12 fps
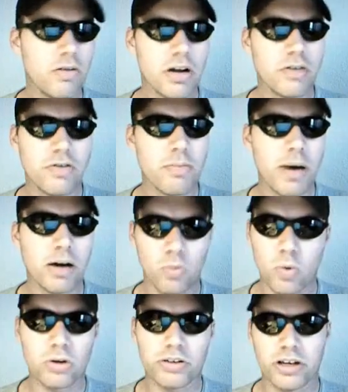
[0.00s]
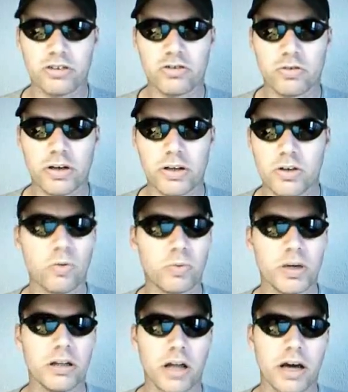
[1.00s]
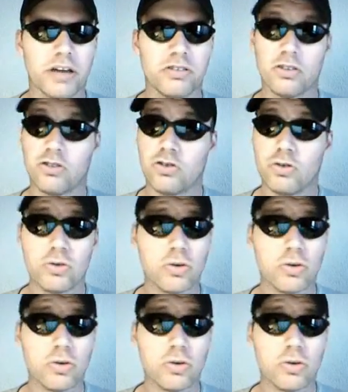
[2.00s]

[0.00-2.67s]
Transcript: If you know enough about world history, you'll realize